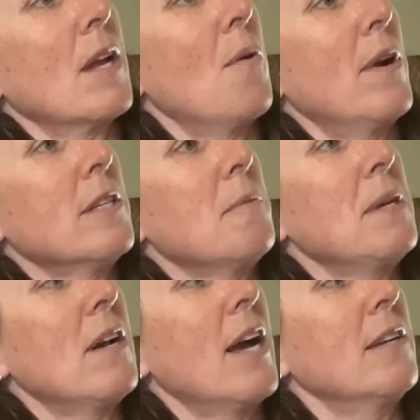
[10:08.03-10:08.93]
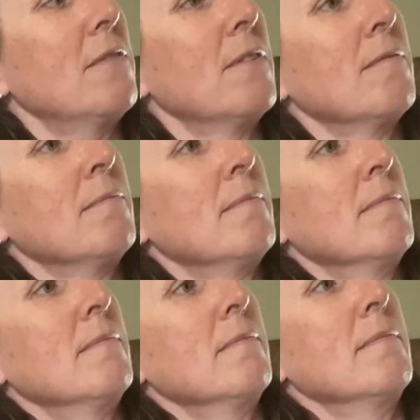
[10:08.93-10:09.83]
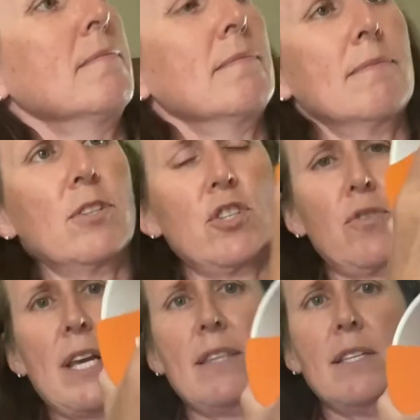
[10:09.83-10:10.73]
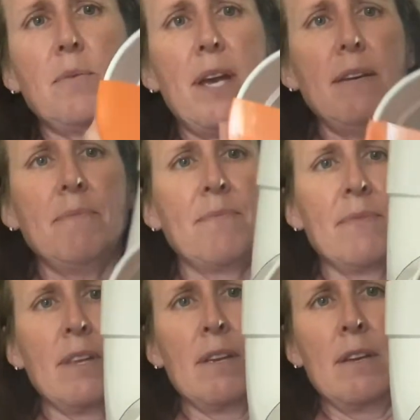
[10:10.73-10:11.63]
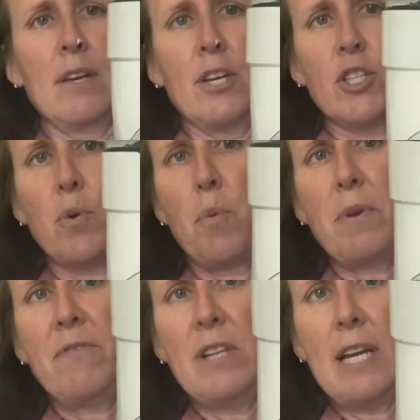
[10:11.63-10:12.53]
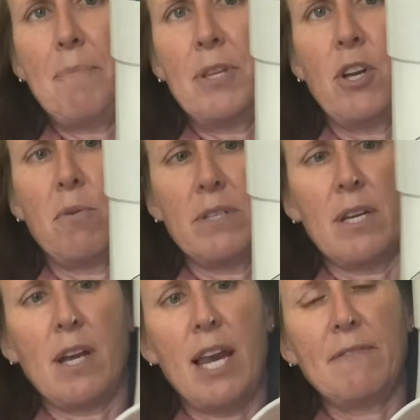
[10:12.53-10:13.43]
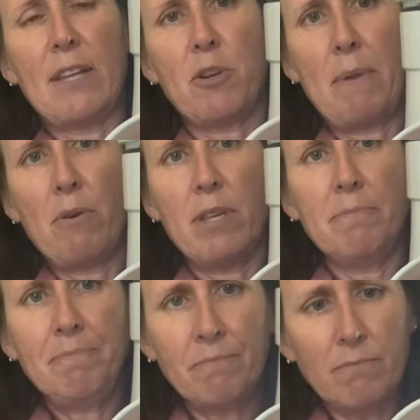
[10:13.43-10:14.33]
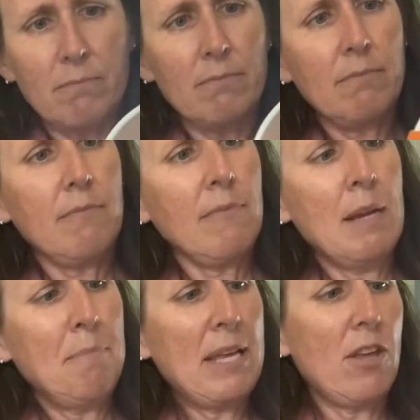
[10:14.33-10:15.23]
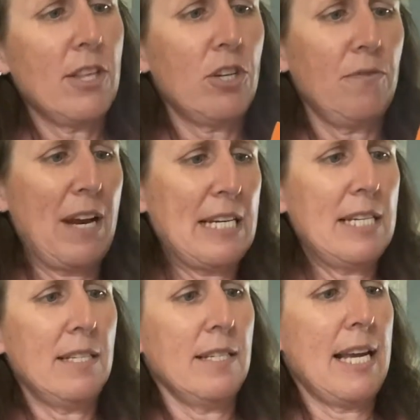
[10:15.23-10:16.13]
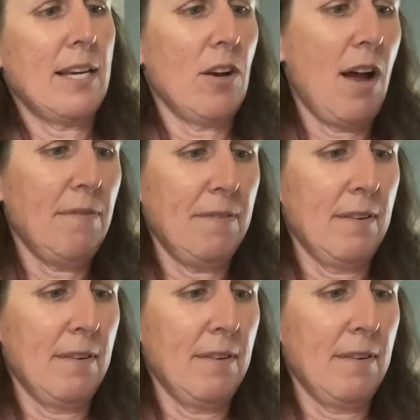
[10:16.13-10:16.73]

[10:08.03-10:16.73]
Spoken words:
want it to be kind of straight this way. So when we fill it up, the goats can kind of get their mouth in. My thoughts are if I need to take it off,